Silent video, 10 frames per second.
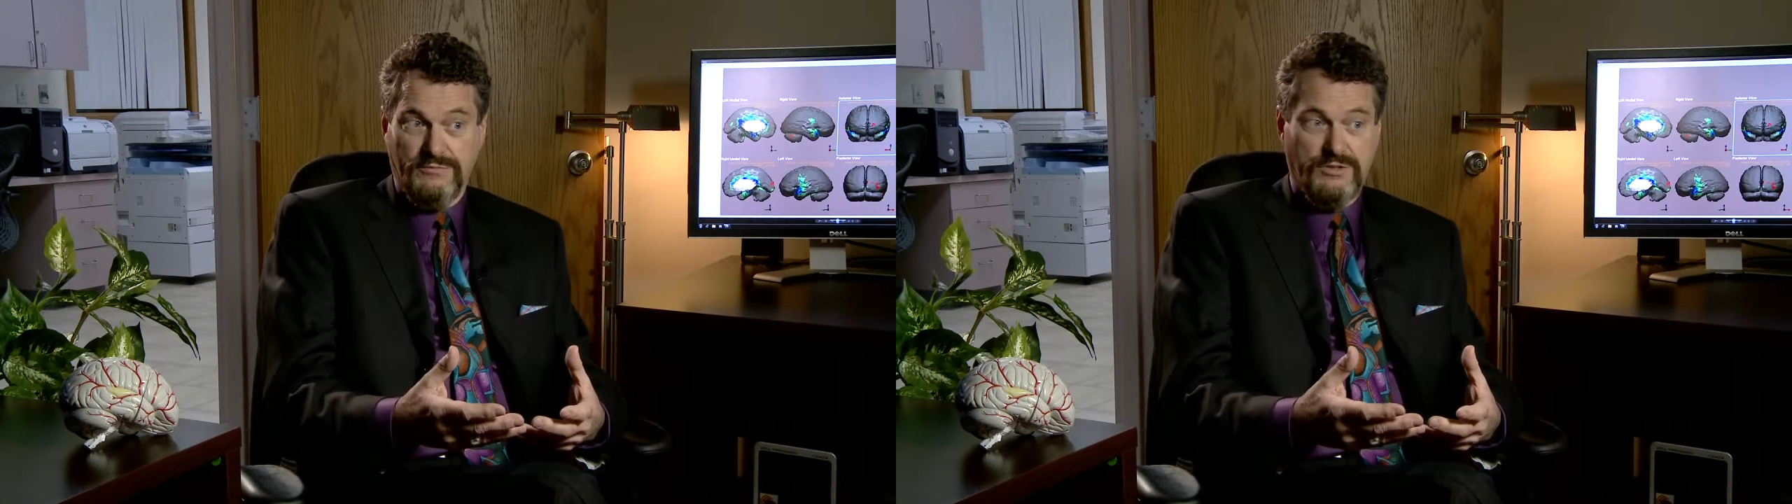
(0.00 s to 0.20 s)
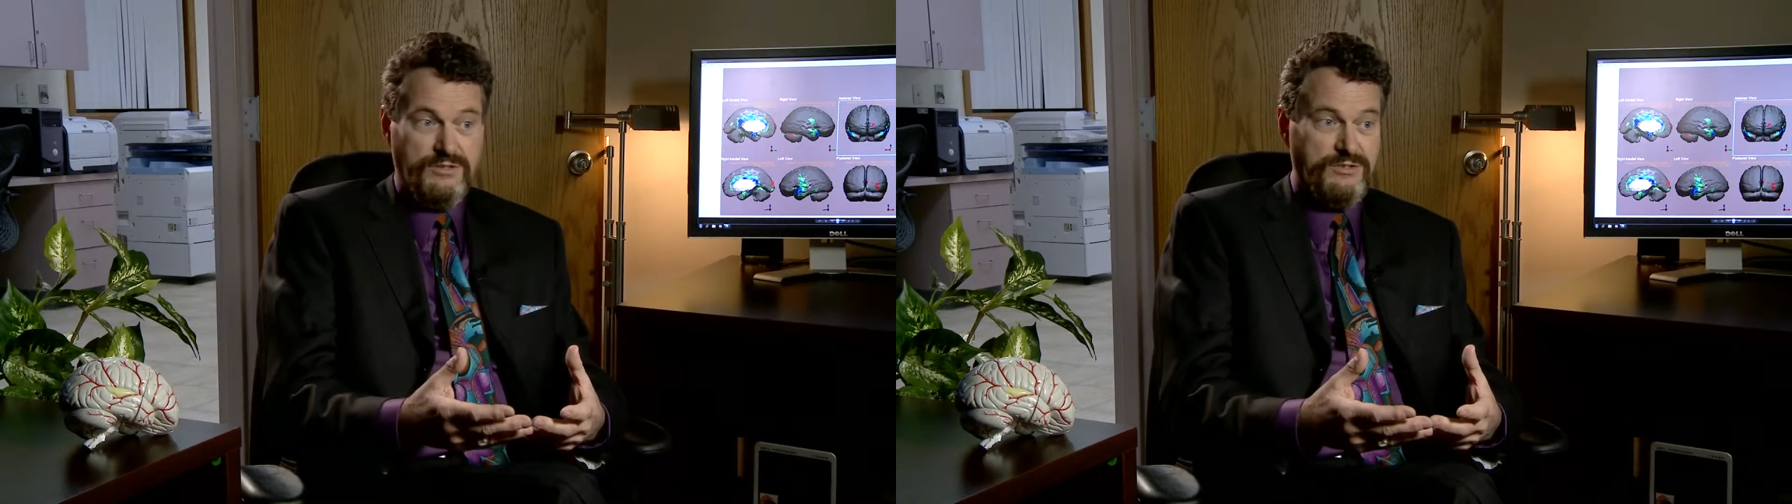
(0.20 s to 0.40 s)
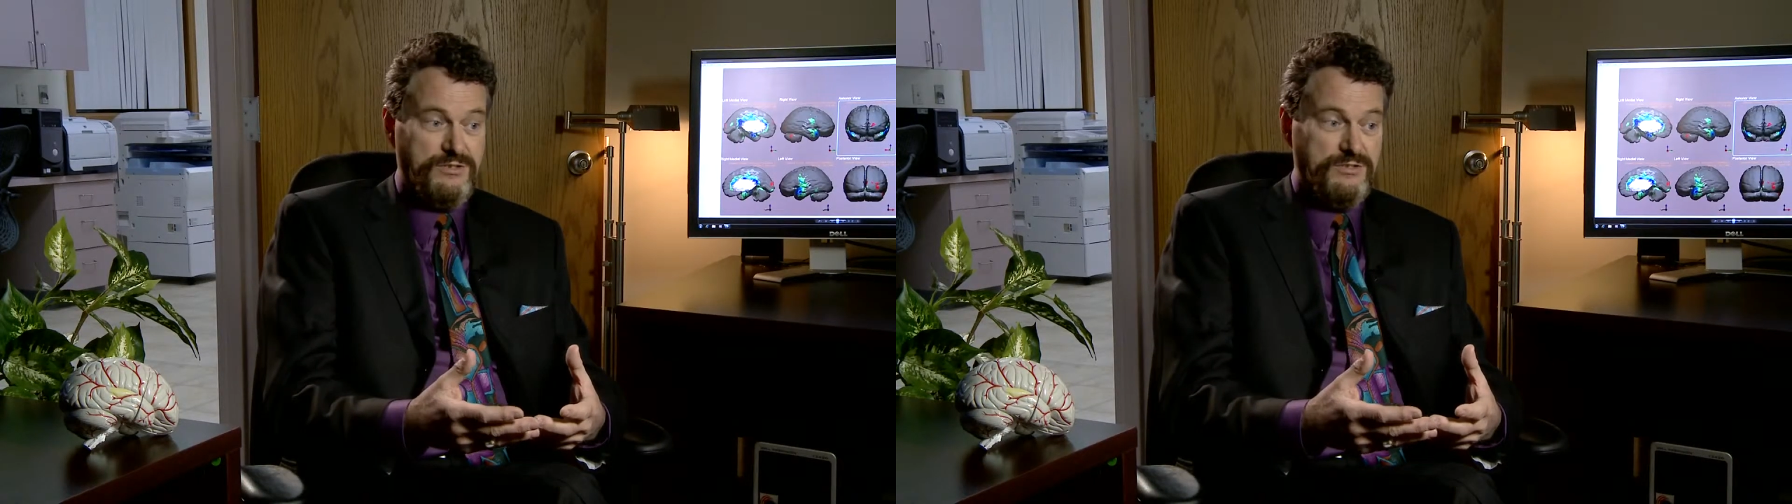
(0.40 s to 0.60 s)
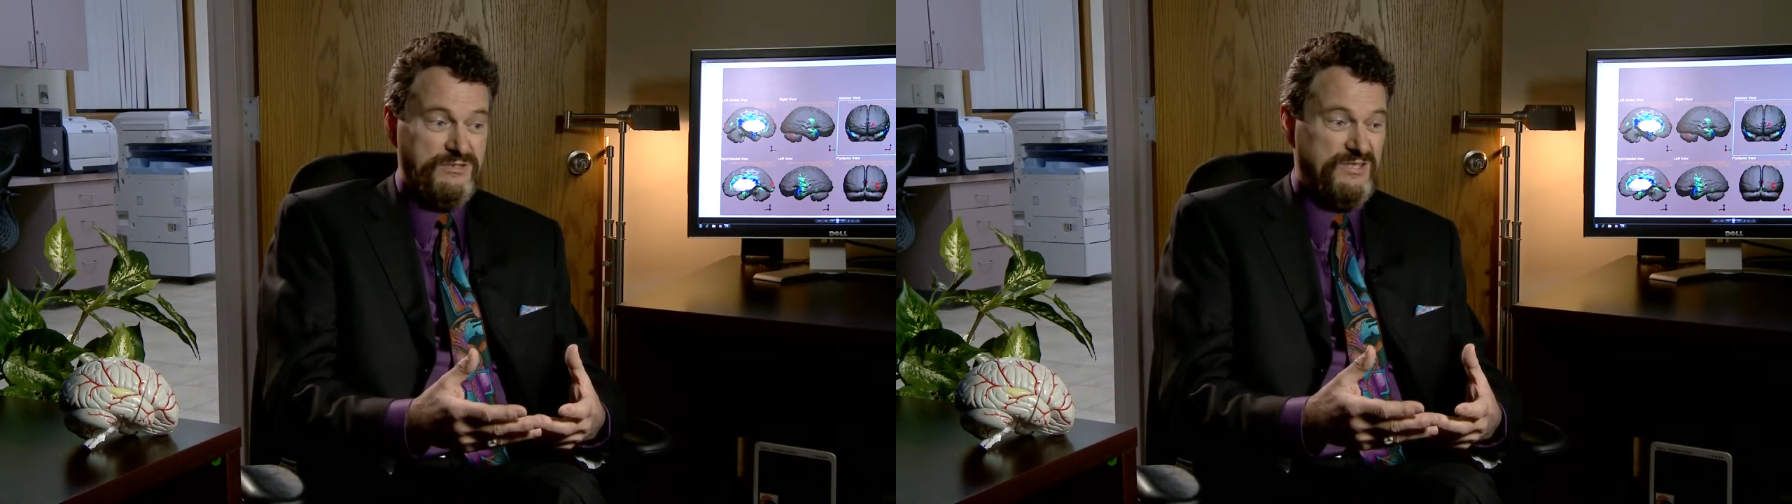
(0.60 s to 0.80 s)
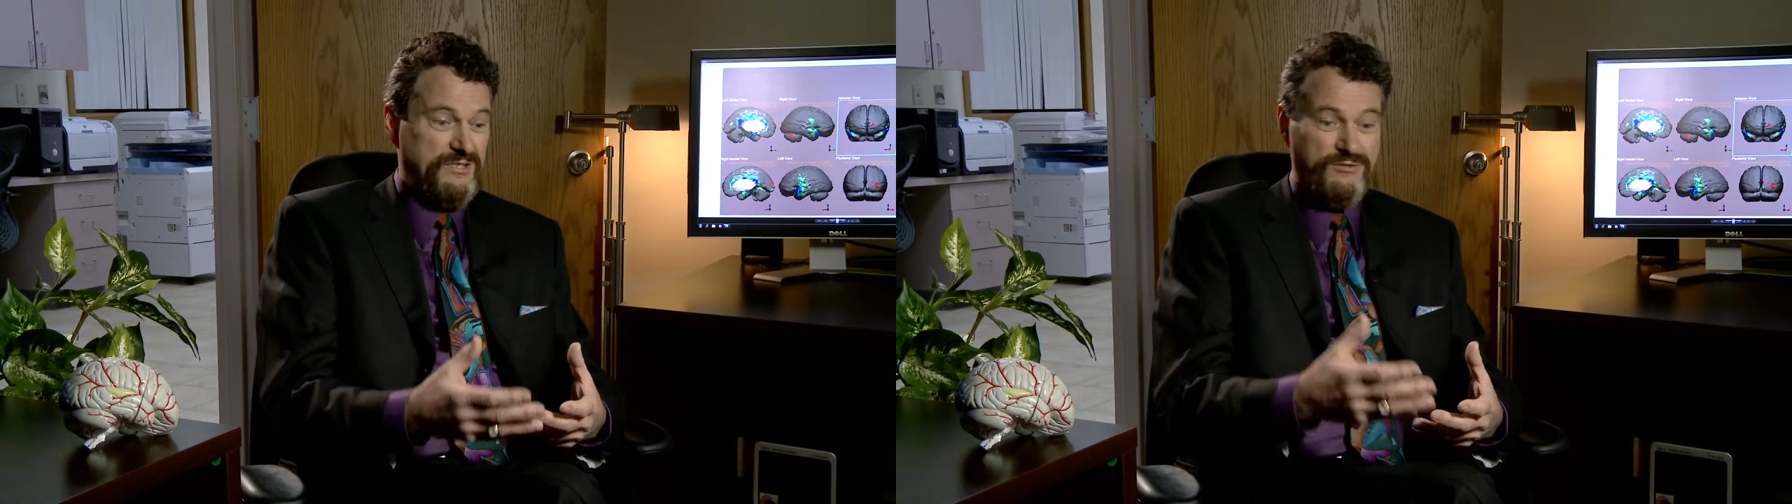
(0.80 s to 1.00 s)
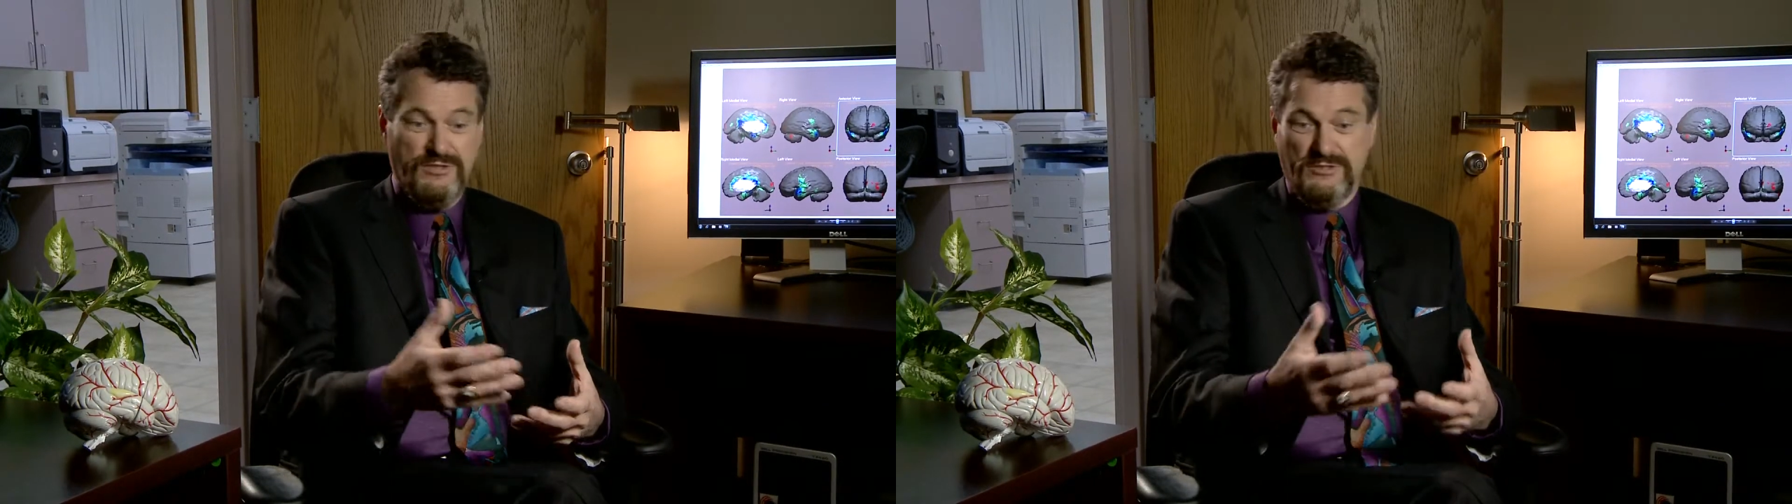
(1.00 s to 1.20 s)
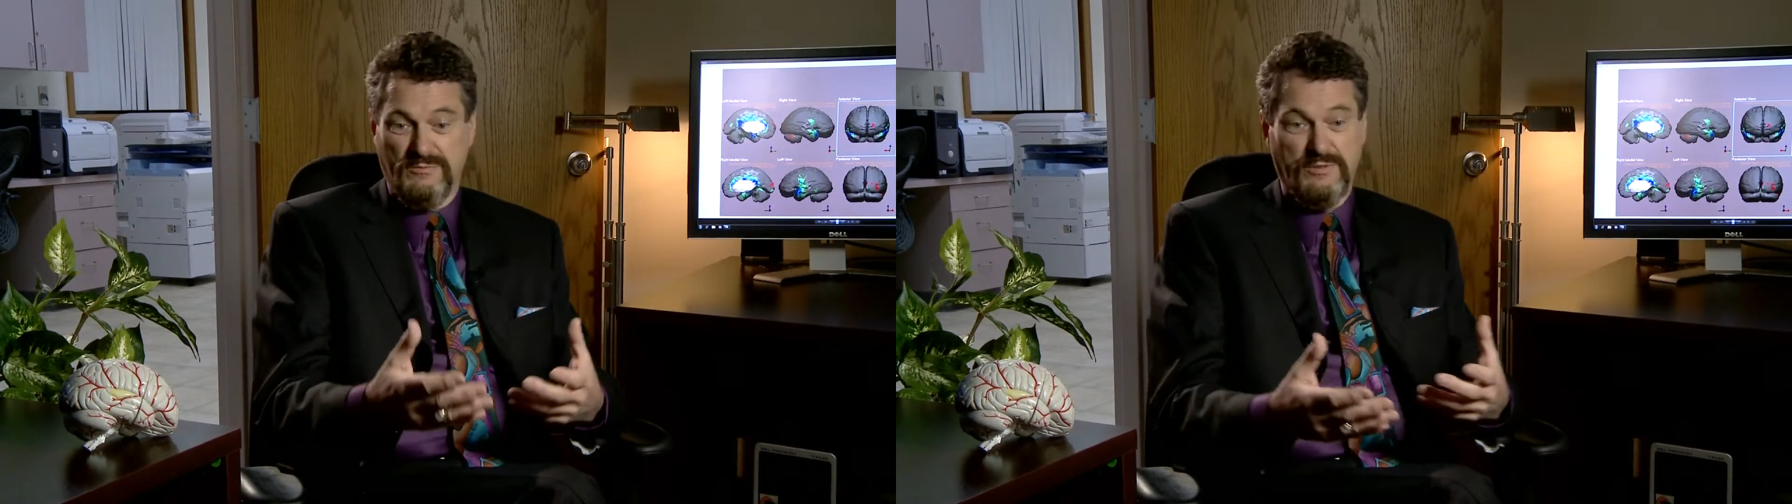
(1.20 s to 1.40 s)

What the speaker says: such as decreased